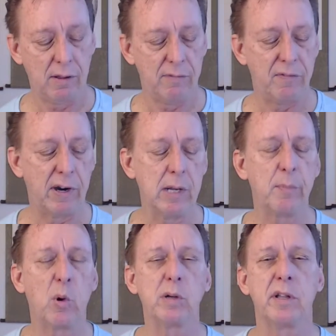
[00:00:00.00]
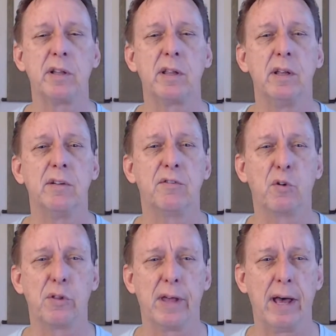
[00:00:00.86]
very important
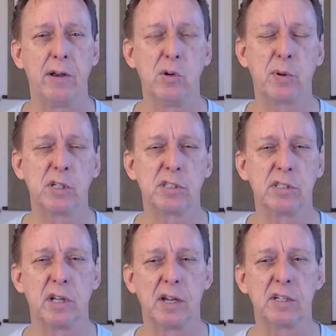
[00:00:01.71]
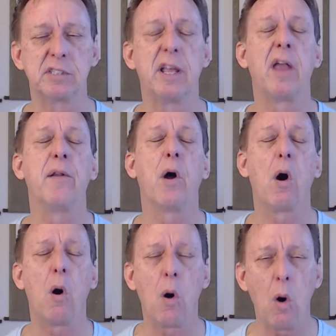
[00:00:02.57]
for that new person to understand.
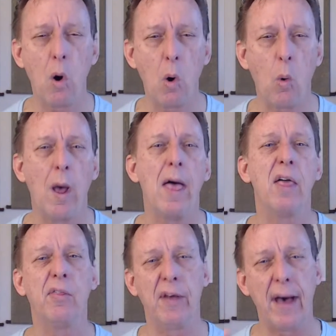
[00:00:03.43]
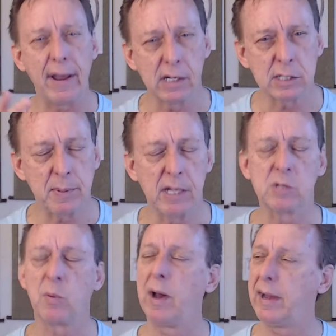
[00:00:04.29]
Oh, that explains
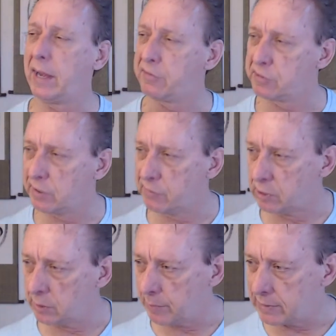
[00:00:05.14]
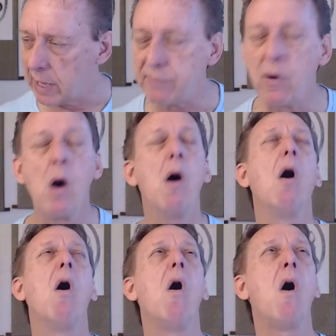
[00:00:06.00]
why I have suffering in my life.
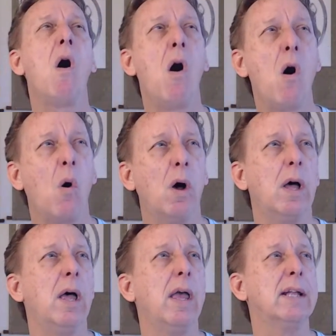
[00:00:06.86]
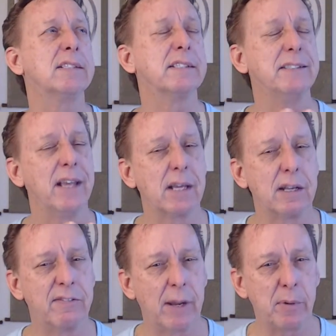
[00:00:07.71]
Oh, it's the
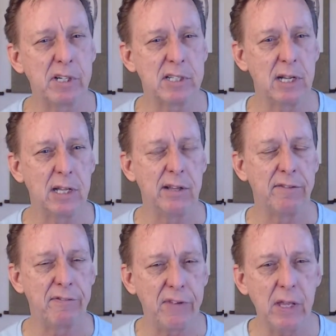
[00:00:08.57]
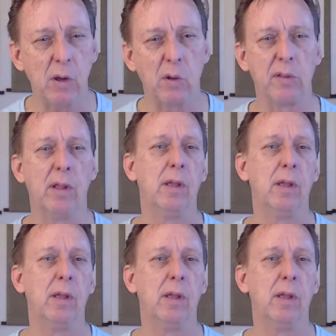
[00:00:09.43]
negative vibration in the field.